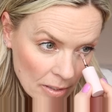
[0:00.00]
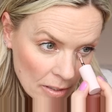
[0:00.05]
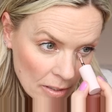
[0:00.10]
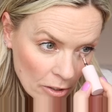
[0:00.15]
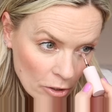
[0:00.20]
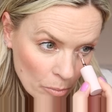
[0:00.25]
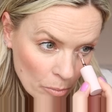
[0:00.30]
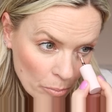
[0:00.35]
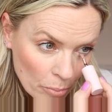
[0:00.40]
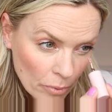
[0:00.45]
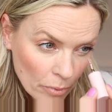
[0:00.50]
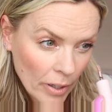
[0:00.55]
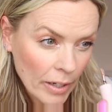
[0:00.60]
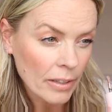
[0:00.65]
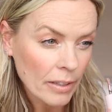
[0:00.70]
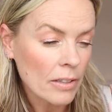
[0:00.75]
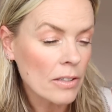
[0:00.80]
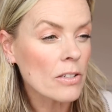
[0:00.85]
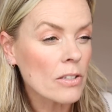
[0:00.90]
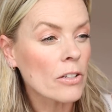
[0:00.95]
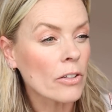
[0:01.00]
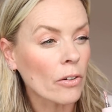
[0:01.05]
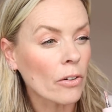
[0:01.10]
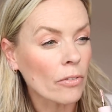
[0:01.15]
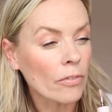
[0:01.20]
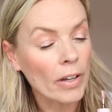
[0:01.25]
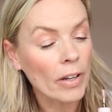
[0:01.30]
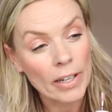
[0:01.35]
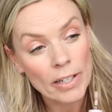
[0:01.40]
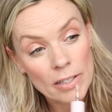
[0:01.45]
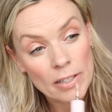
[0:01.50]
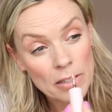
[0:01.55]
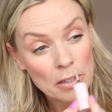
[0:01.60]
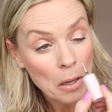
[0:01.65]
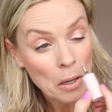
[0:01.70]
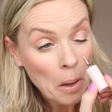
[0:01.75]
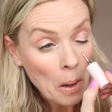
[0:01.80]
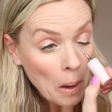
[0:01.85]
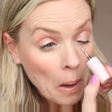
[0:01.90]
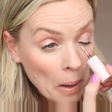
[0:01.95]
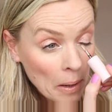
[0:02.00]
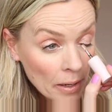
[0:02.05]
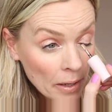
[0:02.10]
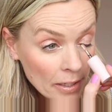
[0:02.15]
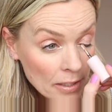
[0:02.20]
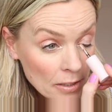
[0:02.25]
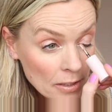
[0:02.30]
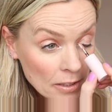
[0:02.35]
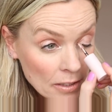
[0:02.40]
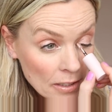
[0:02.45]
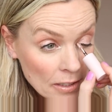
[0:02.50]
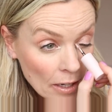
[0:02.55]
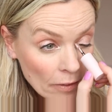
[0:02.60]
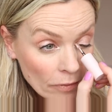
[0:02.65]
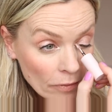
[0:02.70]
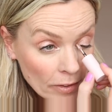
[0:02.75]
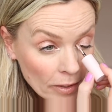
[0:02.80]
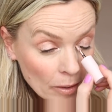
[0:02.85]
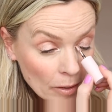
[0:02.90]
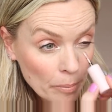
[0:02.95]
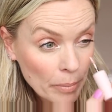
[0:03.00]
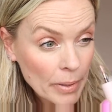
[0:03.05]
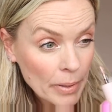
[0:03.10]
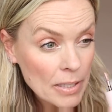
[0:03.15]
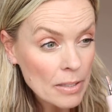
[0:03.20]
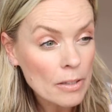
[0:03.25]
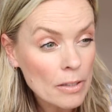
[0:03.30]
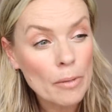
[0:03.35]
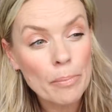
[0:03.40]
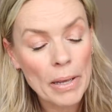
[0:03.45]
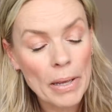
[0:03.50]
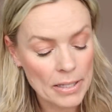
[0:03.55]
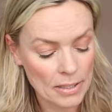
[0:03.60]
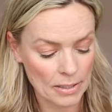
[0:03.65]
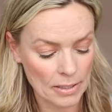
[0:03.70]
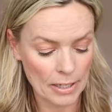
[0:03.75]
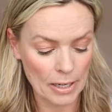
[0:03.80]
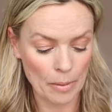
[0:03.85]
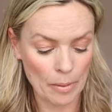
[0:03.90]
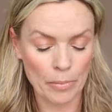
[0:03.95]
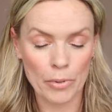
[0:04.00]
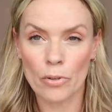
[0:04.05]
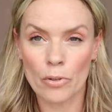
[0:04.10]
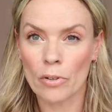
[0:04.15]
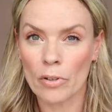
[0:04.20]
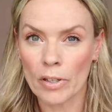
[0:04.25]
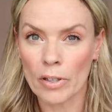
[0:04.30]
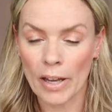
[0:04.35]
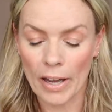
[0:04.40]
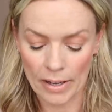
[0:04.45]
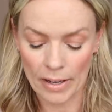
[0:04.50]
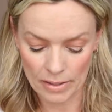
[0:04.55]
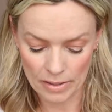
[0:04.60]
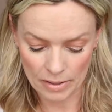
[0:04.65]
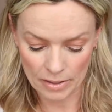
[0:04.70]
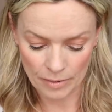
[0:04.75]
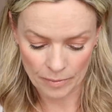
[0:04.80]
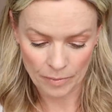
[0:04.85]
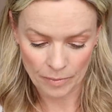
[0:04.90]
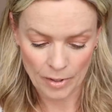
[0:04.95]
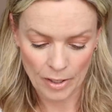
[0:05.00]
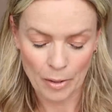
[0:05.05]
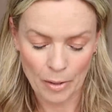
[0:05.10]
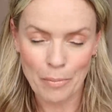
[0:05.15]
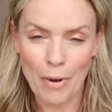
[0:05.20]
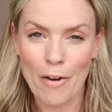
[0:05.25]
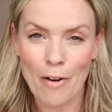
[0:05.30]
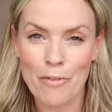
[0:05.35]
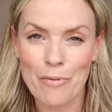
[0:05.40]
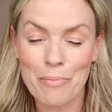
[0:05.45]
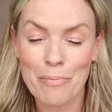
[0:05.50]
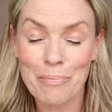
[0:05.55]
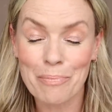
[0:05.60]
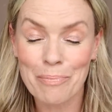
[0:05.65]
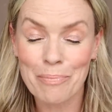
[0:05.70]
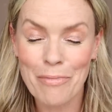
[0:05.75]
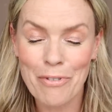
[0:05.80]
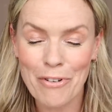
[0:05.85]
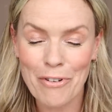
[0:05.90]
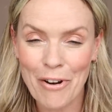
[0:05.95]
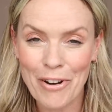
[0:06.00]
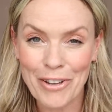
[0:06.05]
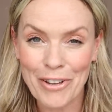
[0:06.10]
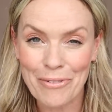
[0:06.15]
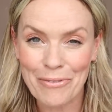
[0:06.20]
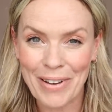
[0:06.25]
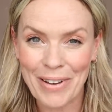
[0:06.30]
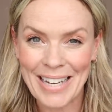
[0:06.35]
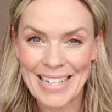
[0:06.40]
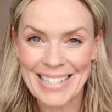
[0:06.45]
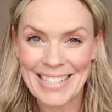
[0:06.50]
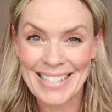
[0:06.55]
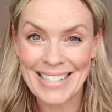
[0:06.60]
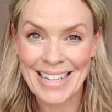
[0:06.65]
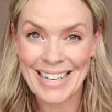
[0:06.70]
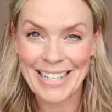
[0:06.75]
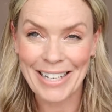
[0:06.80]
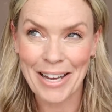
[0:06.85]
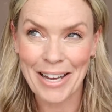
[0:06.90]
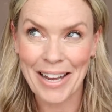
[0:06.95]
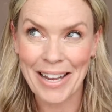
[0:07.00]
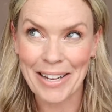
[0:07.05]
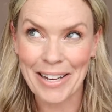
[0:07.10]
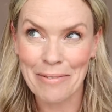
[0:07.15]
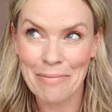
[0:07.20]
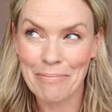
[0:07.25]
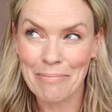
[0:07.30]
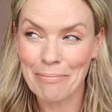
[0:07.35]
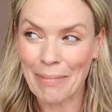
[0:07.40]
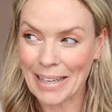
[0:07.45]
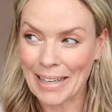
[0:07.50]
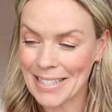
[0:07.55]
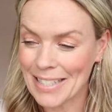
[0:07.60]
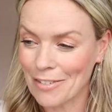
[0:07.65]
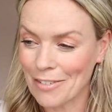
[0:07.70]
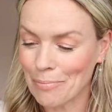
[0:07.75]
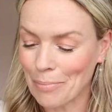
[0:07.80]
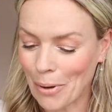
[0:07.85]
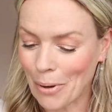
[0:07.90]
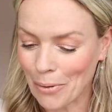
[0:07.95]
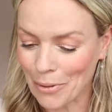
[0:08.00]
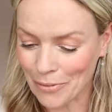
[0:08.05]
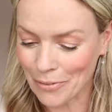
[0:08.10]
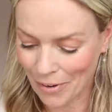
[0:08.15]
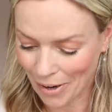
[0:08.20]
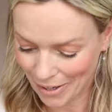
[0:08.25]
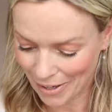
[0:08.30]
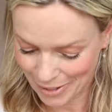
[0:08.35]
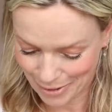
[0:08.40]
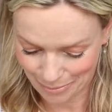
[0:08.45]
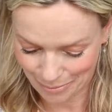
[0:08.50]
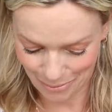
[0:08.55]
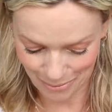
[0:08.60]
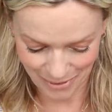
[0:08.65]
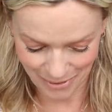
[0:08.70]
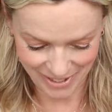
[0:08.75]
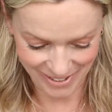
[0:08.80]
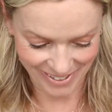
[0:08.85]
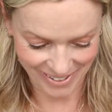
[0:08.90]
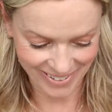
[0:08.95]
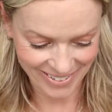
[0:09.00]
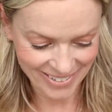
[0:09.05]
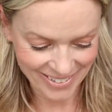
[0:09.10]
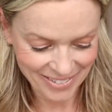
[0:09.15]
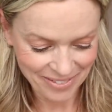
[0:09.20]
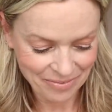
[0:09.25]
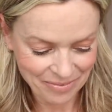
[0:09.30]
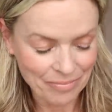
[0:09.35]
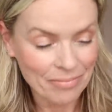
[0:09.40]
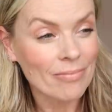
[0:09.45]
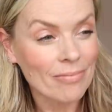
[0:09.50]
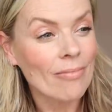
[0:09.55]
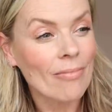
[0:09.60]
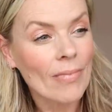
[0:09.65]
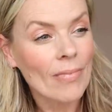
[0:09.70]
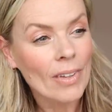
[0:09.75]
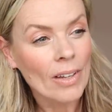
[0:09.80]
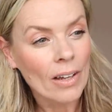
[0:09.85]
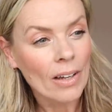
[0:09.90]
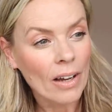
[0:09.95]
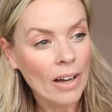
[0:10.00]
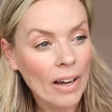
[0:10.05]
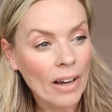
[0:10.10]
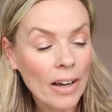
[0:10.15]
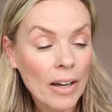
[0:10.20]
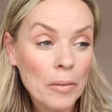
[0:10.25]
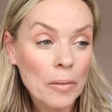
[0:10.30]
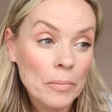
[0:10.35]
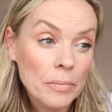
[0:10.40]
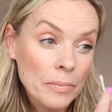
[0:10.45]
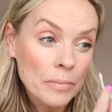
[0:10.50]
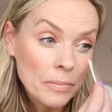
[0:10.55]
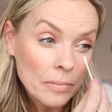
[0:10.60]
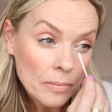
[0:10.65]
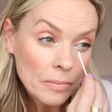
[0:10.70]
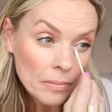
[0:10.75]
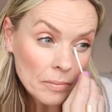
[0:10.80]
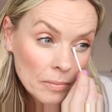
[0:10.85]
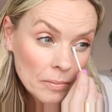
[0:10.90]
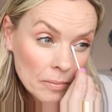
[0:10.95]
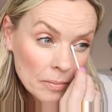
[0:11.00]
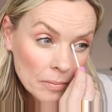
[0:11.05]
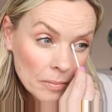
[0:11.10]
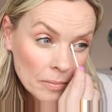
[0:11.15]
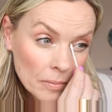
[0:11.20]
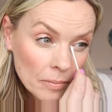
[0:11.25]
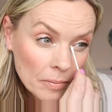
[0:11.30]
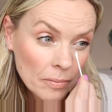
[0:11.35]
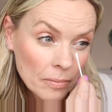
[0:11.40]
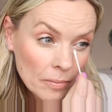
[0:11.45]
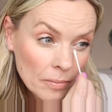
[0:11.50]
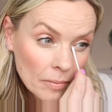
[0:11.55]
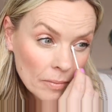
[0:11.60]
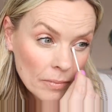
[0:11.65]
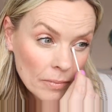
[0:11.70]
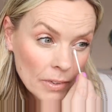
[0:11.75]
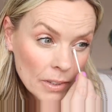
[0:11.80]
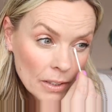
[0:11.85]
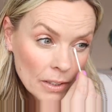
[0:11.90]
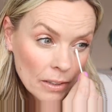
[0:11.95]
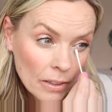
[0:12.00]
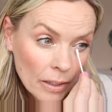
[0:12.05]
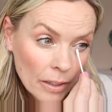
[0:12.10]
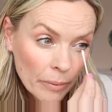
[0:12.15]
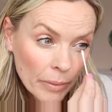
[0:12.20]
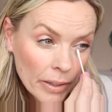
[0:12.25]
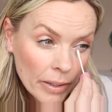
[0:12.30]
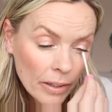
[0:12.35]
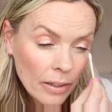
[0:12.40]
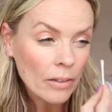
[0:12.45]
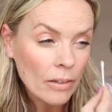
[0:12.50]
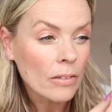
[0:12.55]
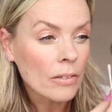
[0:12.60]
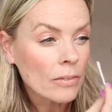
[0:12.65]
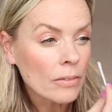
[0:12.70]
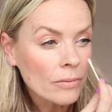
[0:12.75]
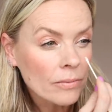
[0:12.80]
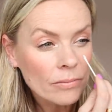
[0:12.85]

such a brightness to your face. It's definitely the best tip you can get, apart from throwing your face in a massive bowl of ice water. So there we go.